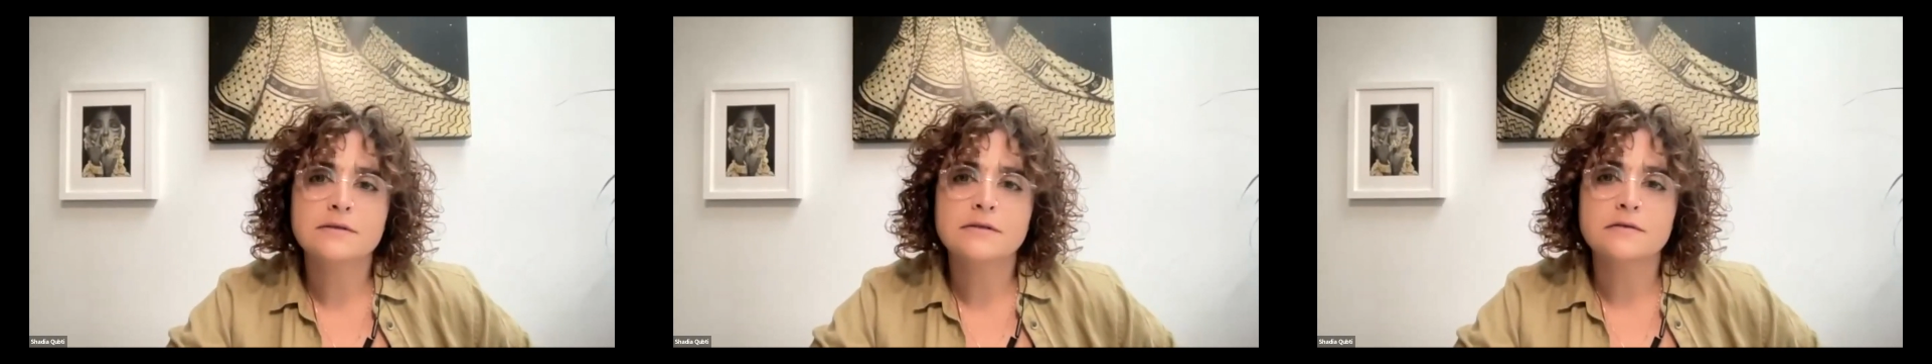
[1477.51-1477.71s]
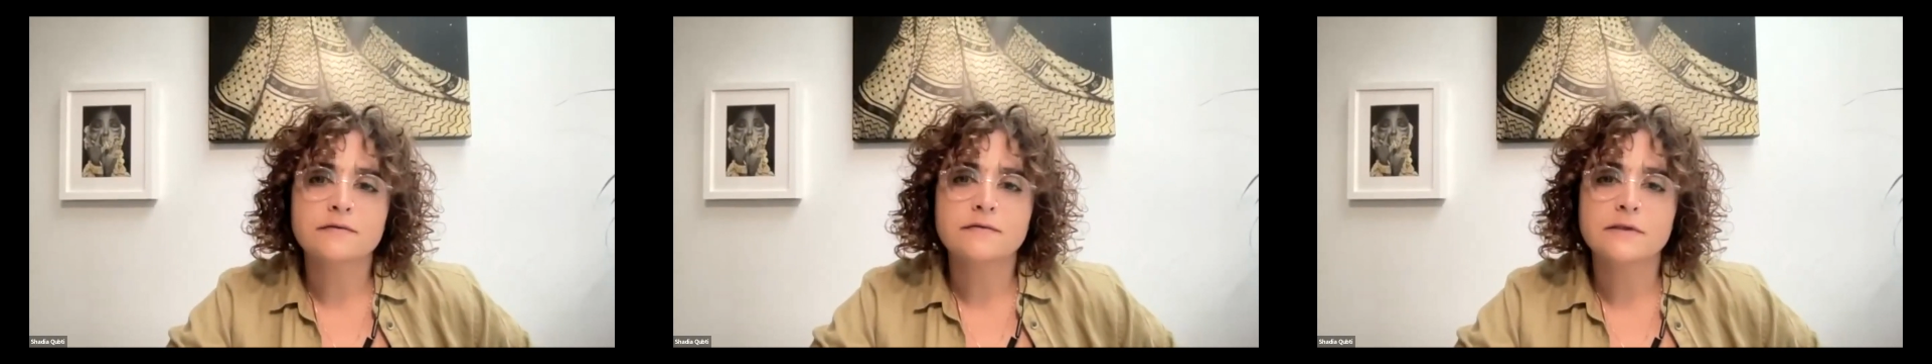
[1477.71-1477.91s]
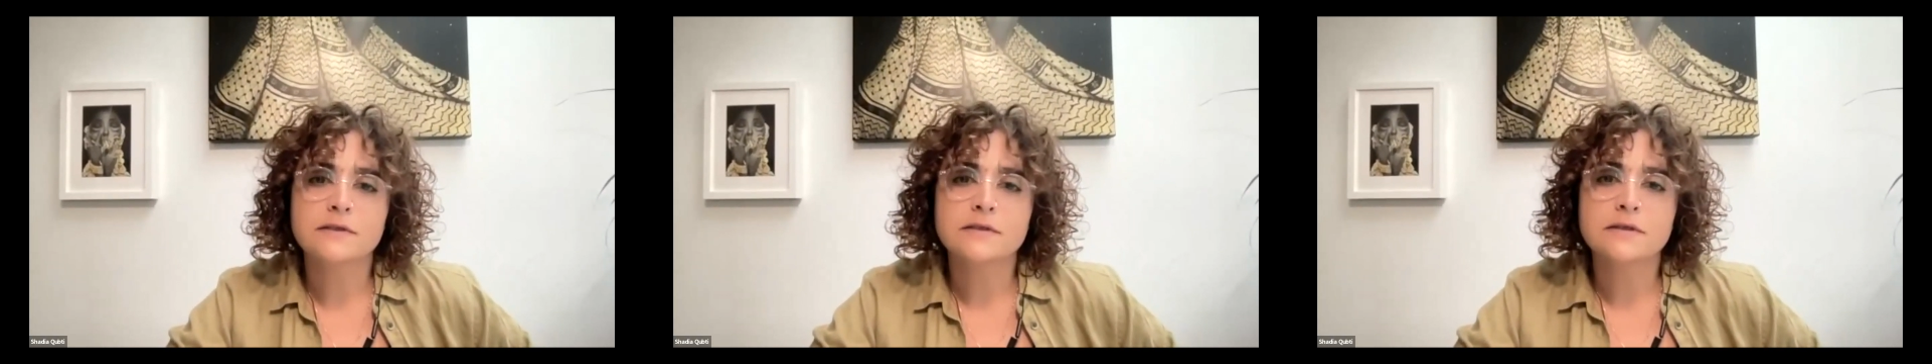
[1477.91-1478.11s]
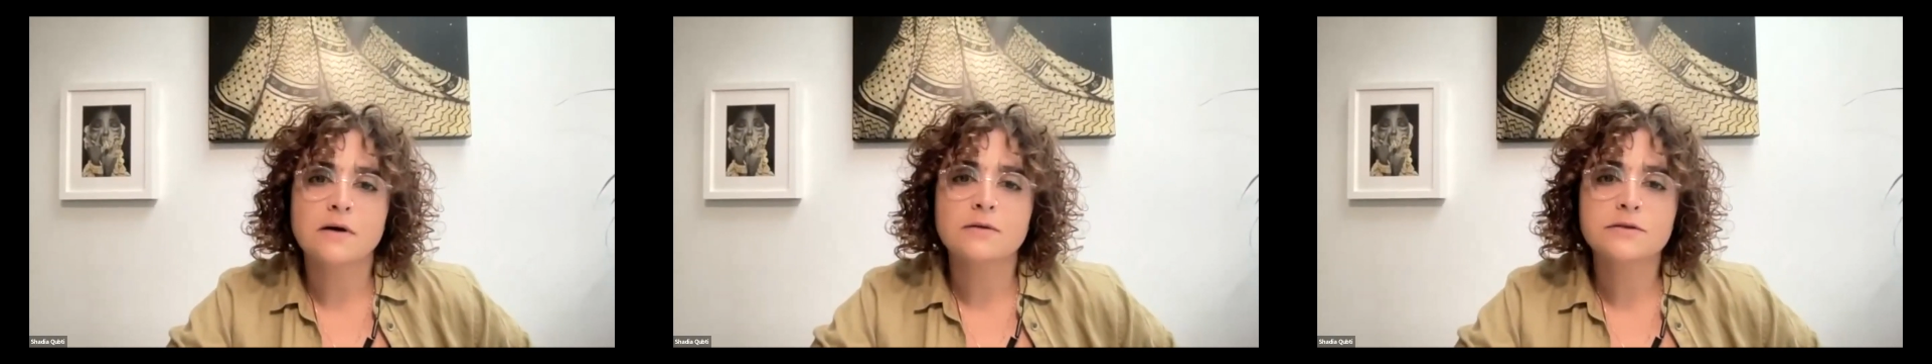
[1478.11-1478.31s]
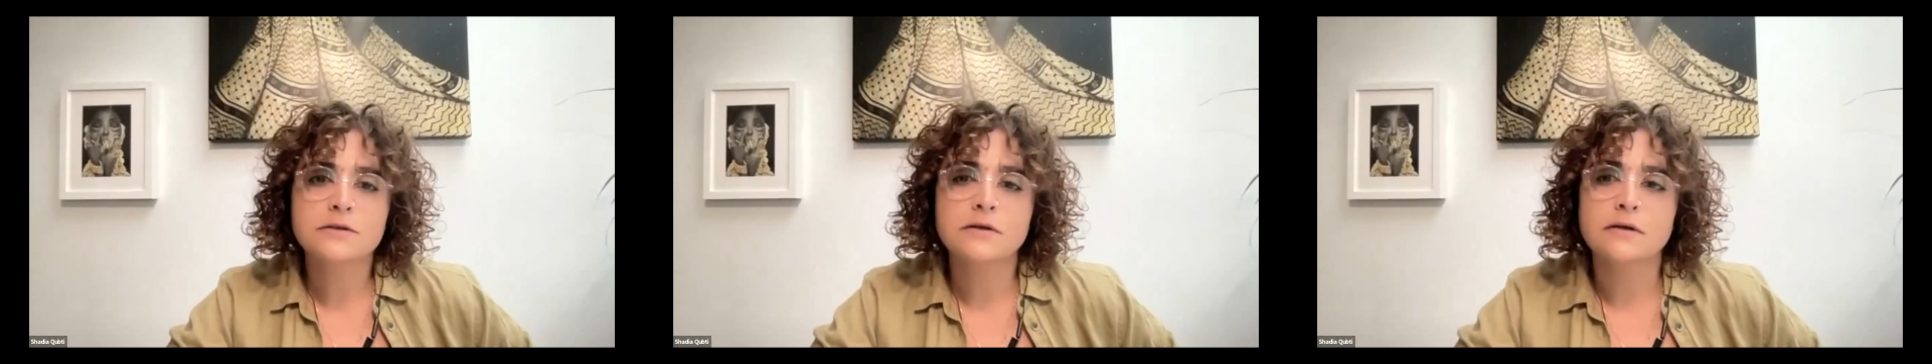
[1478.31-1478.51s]
different
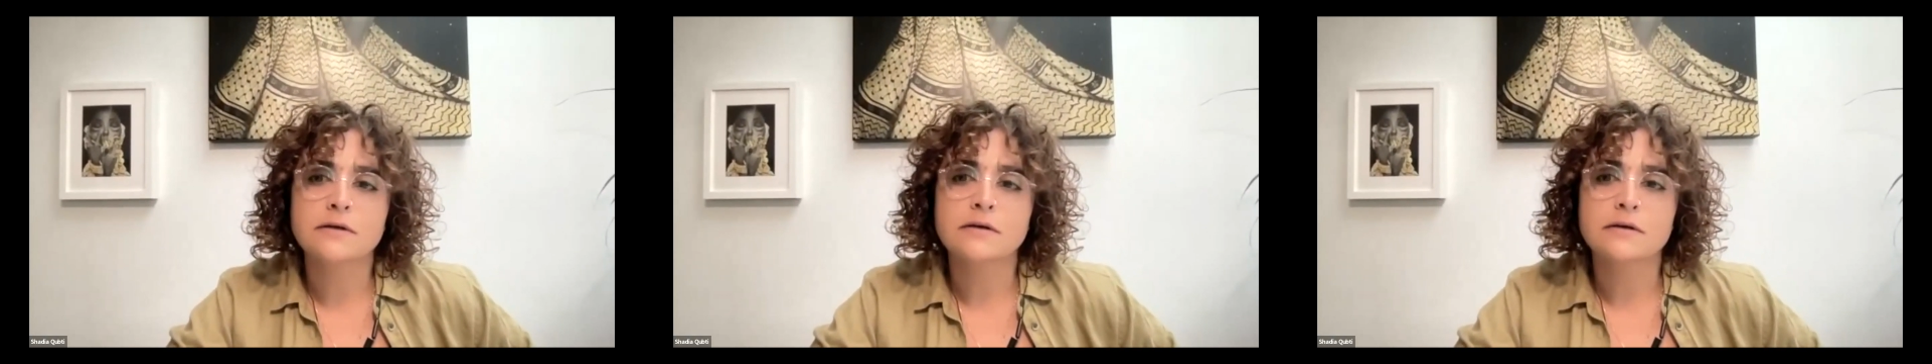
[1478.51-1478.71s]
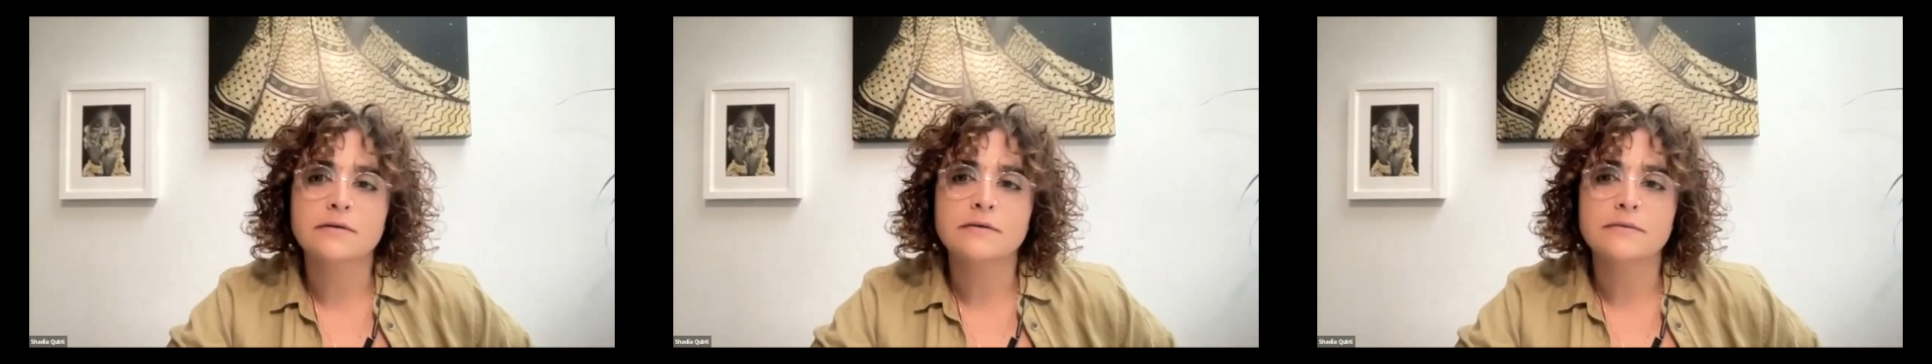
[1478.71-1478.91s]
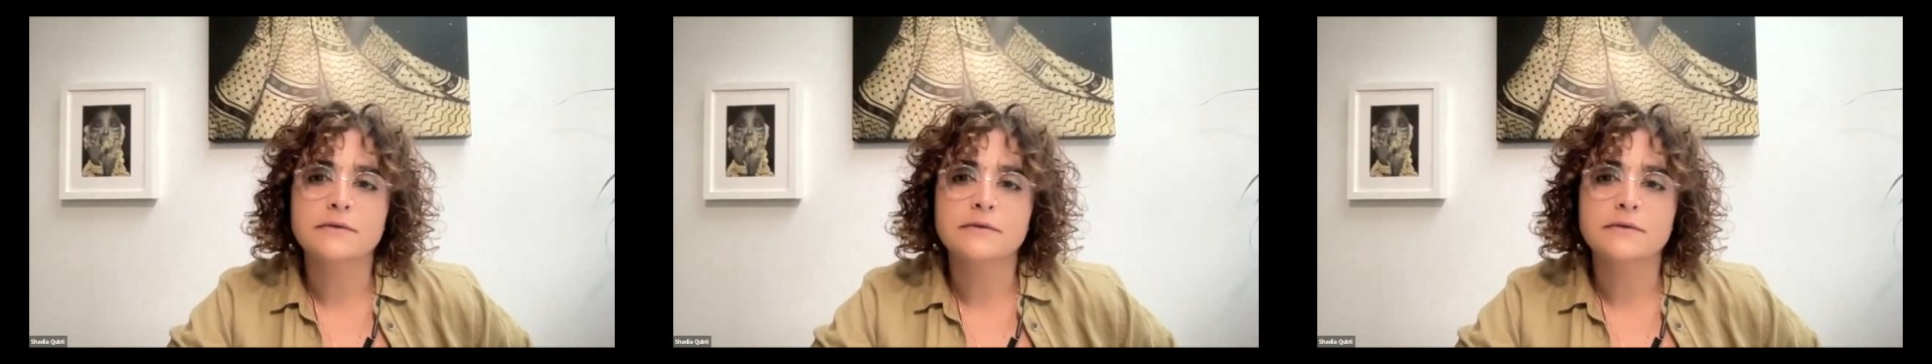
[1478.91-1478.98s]
culture,